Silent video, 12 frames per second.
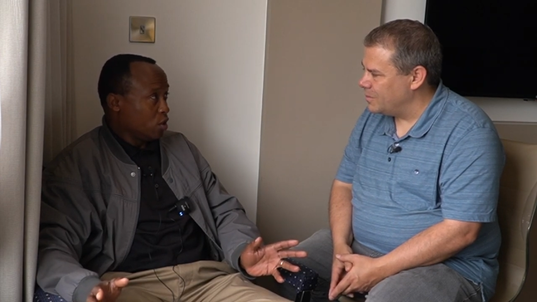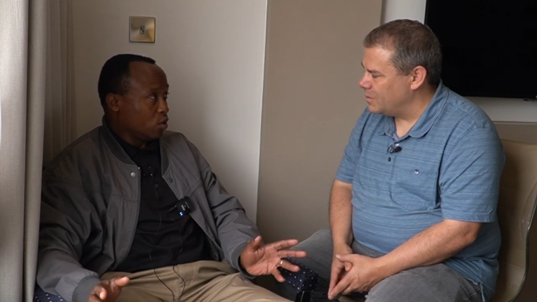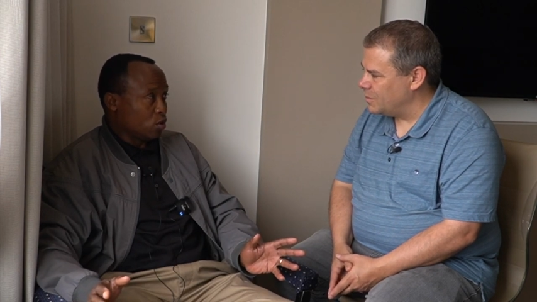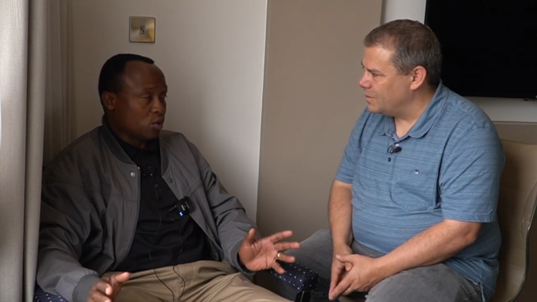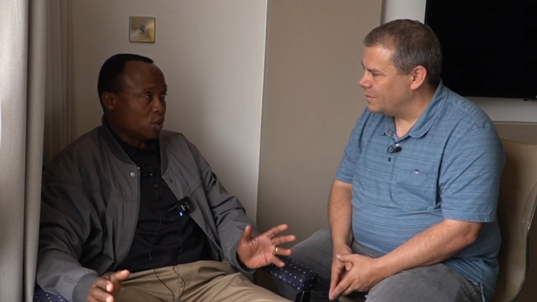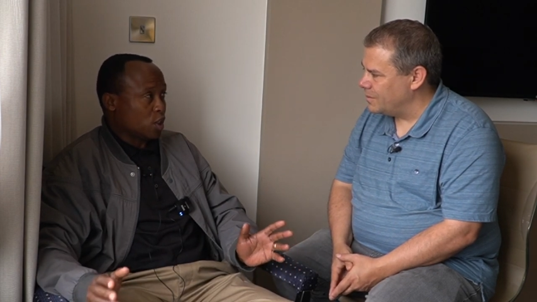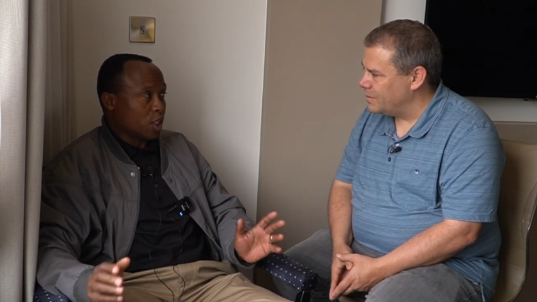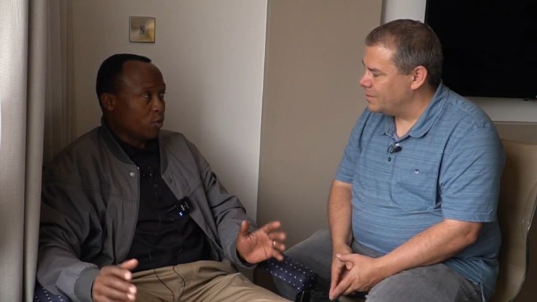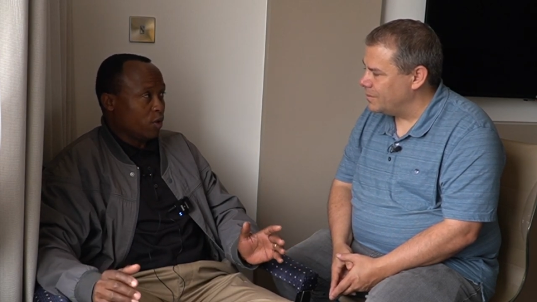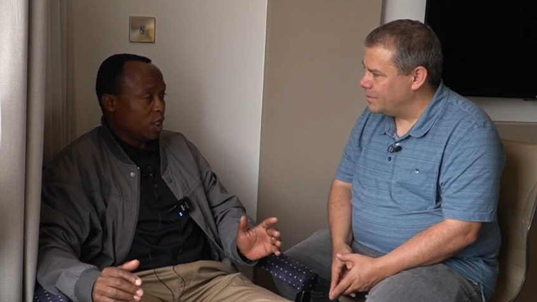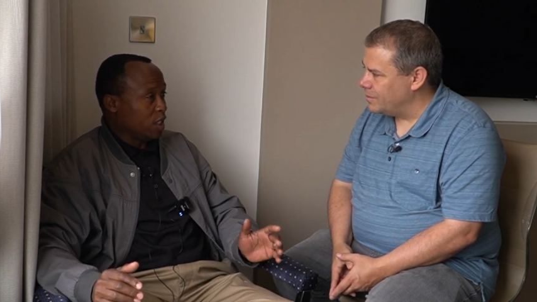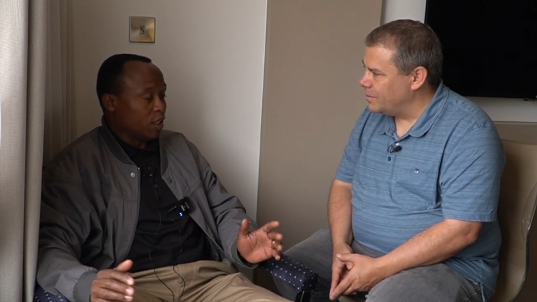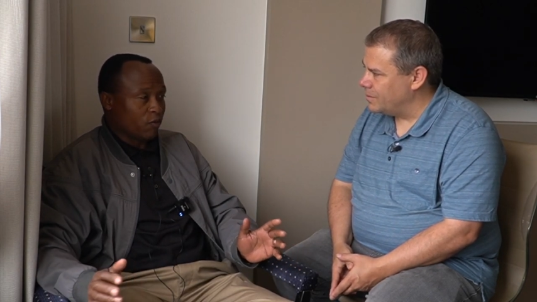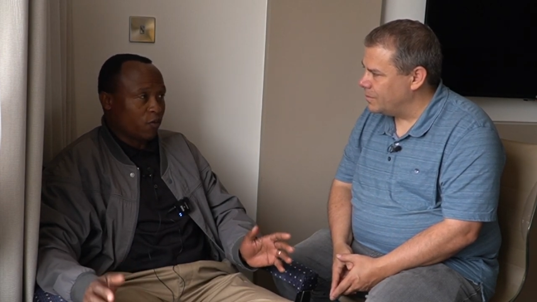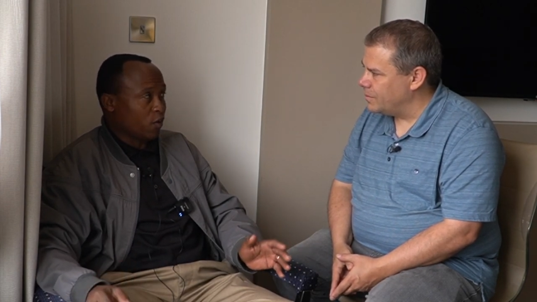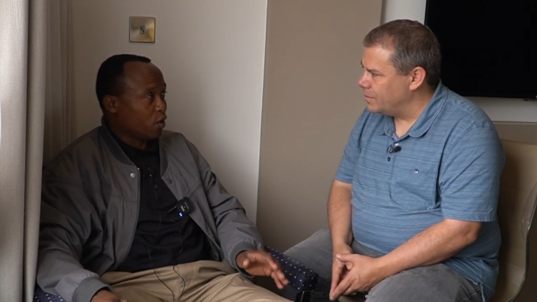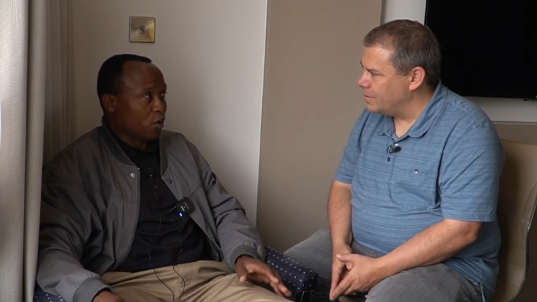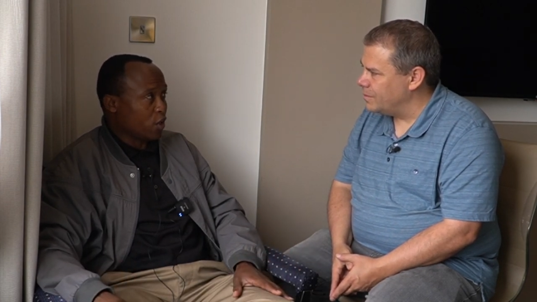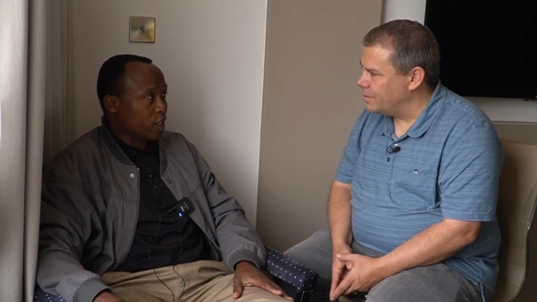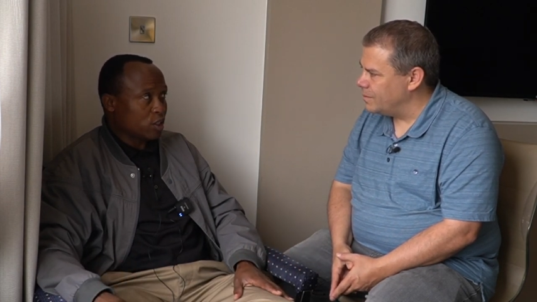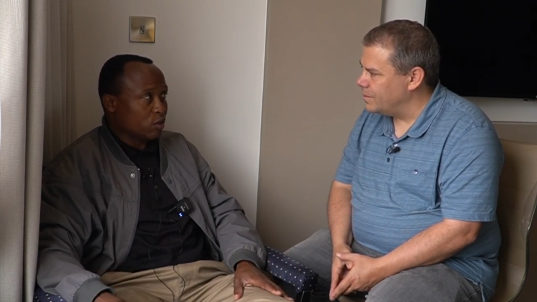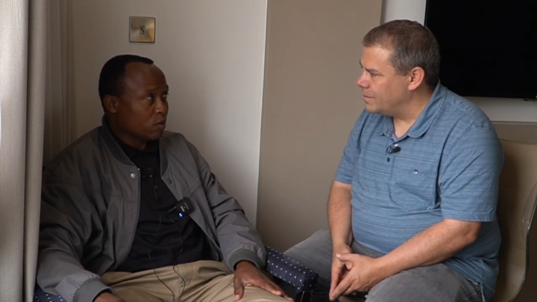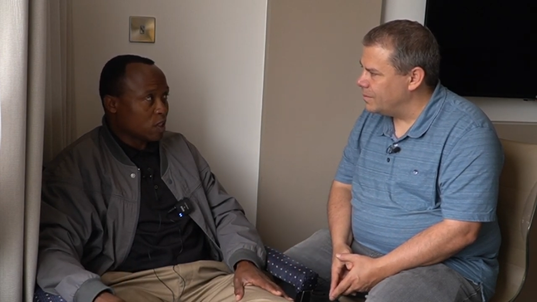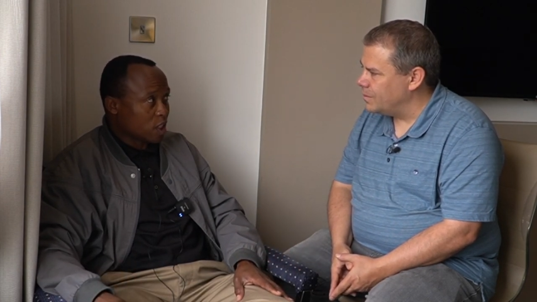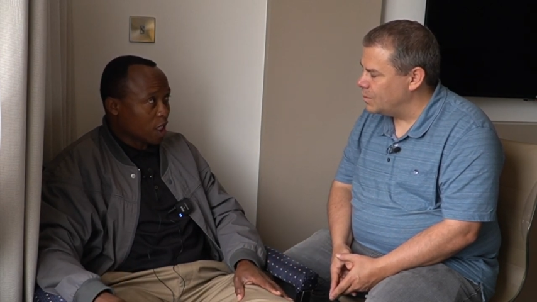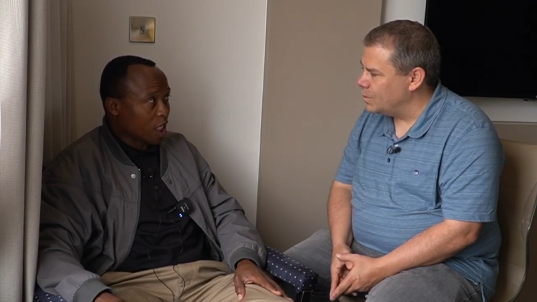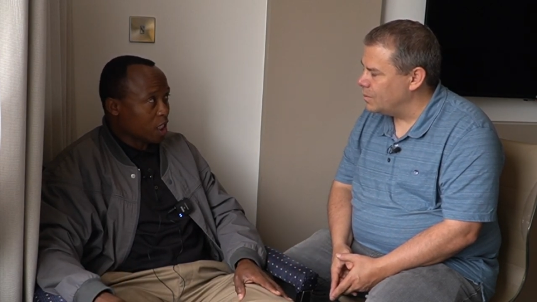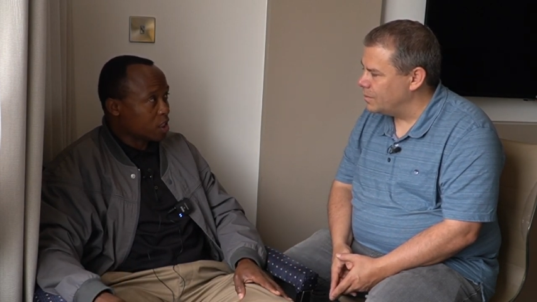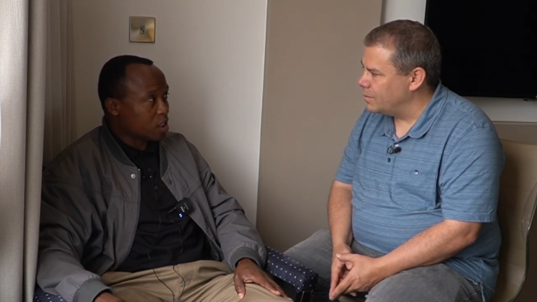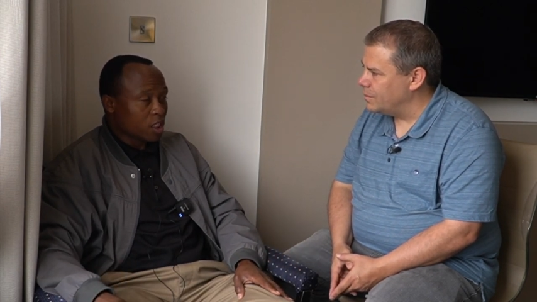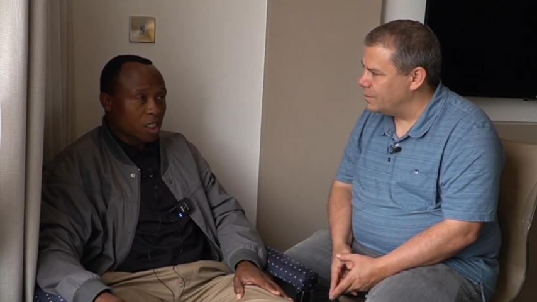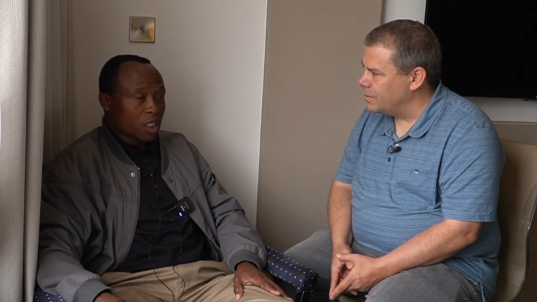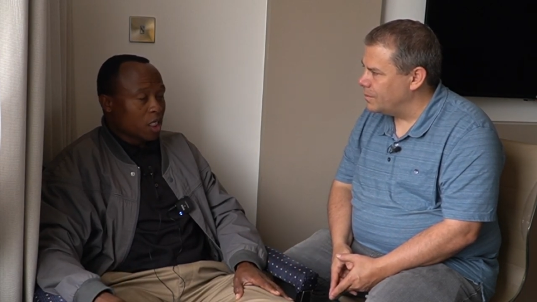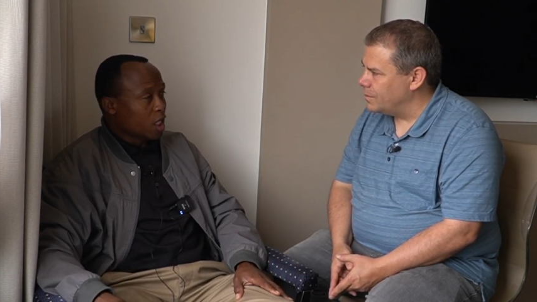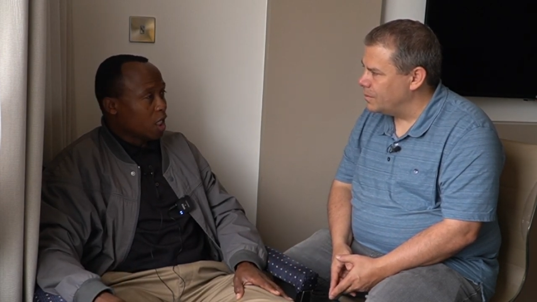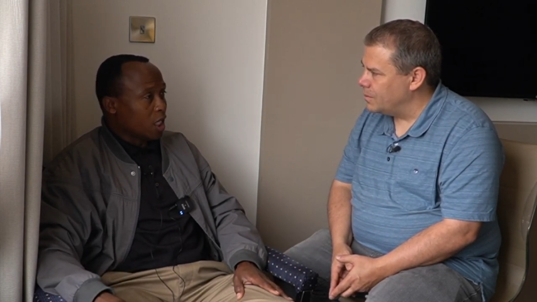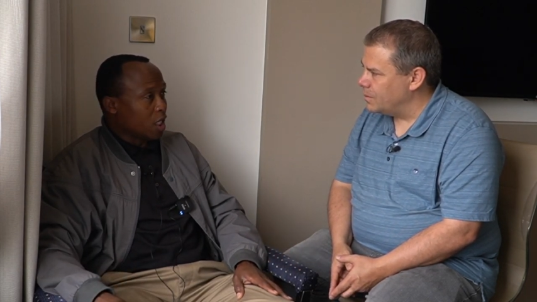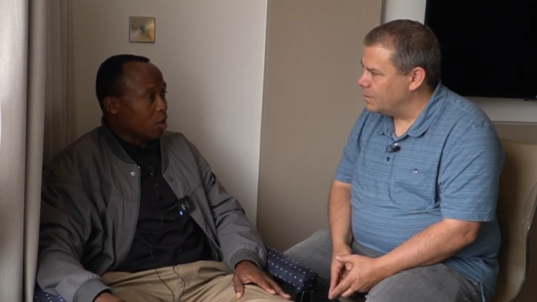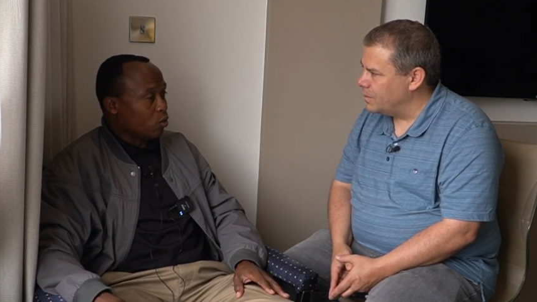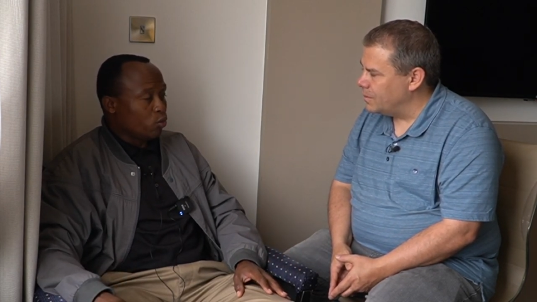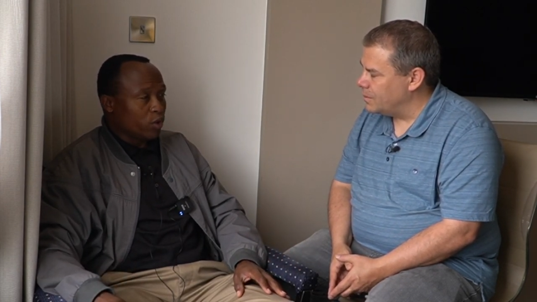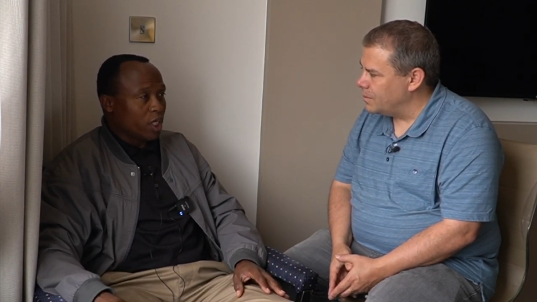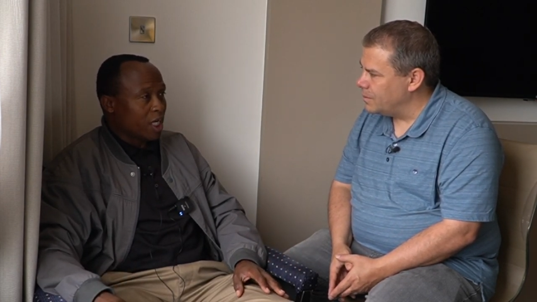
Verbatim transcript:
Speaker 1: not to stay within the four corners of the church. We